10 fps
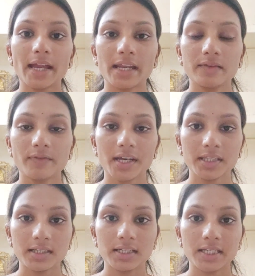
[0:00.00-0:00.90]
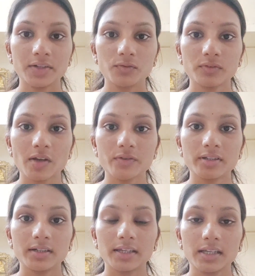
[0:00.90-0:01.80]
and finally in
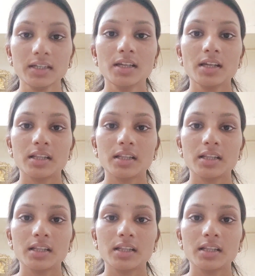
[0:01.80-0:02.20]
2010